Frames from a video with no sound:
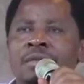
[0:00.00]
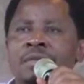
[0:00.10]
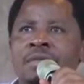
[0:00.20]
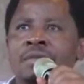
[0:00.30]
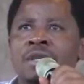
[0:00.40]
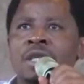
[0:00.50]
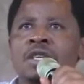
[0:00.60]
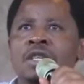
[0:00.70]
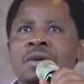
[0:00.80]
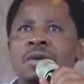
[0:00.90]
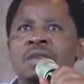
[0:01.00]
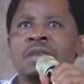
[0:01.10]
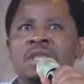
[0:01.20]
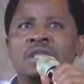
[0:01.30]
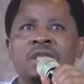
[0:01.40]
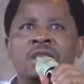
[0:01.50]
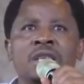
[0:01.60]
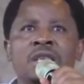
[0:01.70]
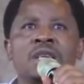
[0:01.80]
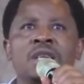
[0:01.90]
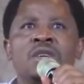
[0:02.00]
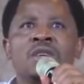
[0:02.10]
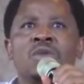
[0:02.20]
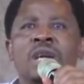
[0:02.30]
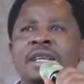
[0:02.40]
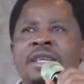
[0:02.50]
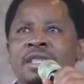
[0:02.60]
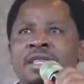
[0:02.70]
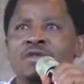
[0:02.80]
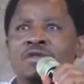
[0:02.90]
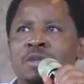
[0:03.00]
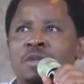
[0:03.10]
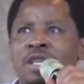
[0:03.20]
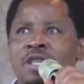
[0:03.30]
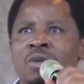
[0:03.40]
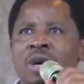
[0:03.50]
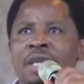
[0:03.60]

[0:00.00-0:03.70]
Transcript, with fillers: Thank you. Let me see where this evil spirit will hide.